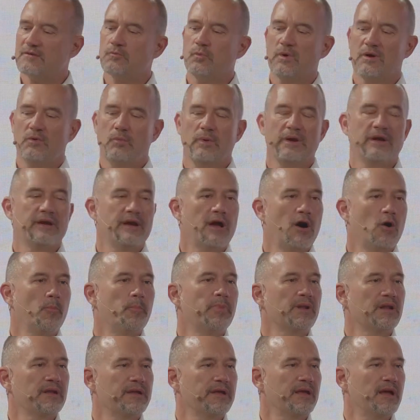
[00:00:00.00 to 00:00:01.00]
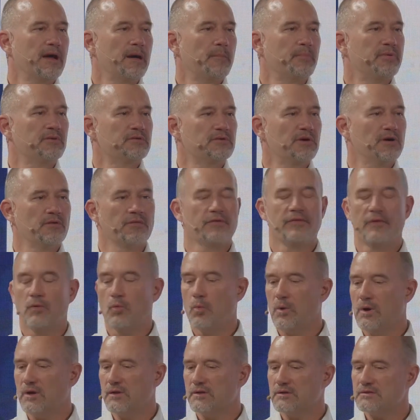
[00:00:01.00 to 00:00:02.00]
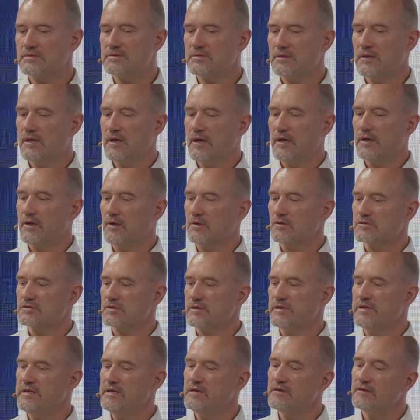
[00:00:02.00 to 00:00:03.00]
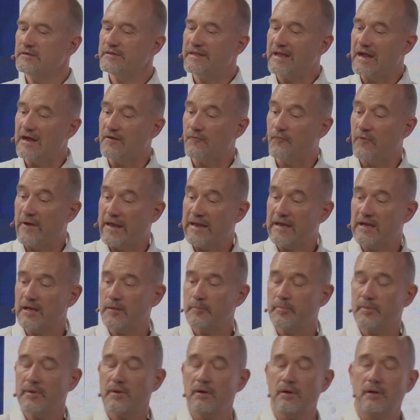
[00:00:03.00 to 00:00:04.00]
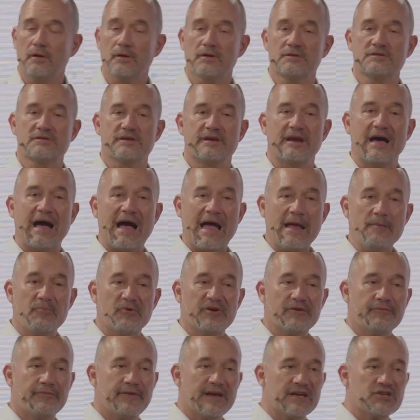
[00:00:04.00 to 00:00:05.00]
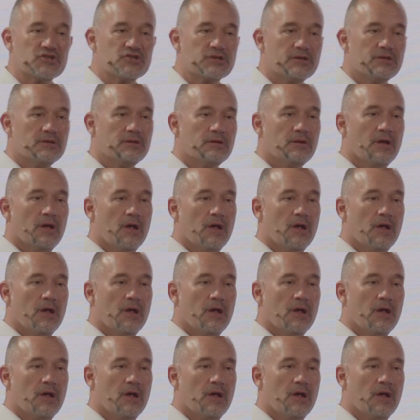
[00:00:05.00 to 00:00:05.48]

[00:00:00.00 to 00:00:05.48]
what we are now building up around the world. And also here, they are available also in a hybrid fashion,